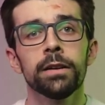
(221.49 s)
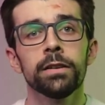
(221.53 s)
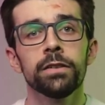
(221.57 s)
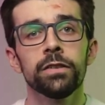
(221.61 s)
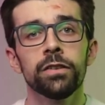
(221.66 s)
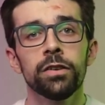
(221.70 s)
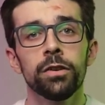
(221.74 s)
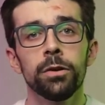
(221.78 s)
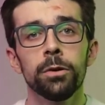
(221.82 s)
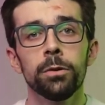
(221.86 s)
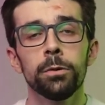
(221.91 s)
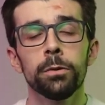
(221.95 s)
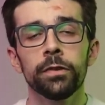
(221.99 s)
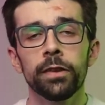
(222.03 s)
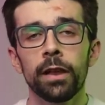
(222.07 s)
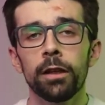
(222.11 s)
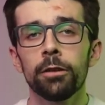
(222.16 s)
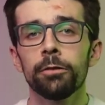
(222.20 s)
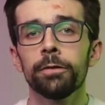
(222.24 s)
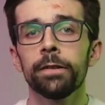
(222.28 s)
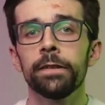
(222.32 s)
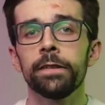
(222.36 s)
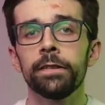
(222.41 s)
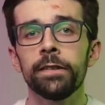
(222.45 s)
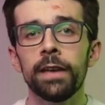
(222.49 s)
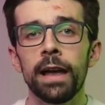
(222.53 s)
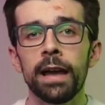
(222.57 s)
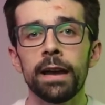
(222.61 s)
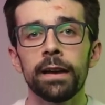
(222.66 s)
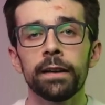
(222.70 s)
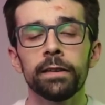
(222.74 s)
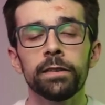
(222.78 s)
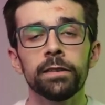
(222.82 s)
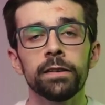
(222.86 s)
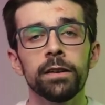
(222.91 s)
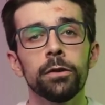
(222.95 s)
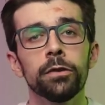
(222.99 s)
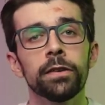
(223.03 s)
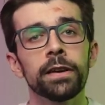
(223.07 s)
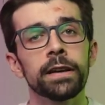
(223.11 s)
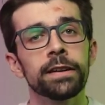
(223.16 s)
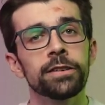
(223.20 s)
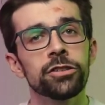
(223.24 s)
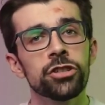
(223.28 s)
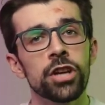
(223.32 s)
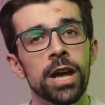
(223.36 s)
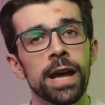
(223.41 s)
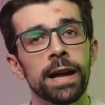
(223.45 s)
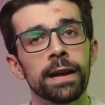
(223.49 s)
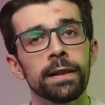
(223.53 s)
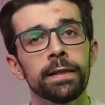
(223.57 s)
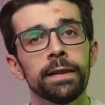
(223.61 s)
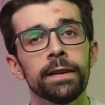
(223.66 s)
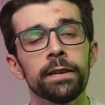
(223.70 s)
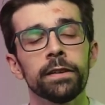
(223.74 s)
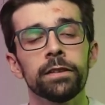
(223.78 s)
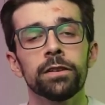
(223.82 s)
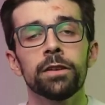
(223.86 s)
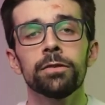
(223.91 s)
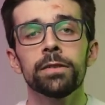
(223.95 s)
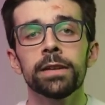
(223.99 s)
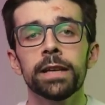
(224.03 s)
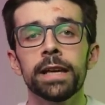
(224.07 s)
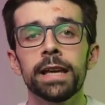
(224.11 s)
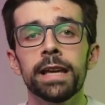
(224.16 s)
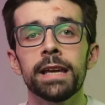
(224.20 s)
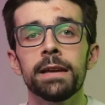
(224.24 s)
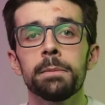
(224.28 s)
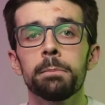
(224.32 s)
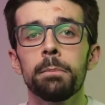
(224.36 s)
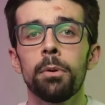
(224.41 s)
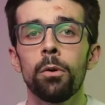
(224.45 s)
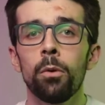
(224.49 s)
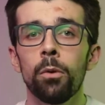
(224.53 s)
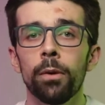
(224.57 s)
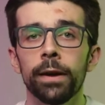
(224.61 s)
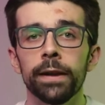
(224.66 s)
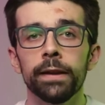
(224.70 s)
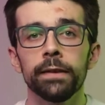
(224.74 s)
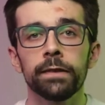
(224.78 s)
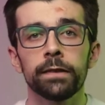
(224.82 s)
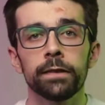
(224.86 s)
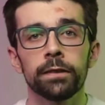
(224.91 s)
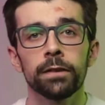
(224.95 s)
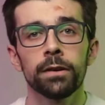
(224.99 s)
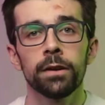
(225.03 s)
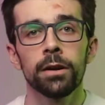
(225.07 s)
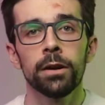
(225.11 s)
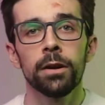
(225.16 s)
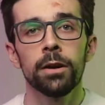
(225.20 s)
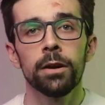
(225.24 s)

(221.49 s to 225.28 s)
to self-assess using a checklist of key points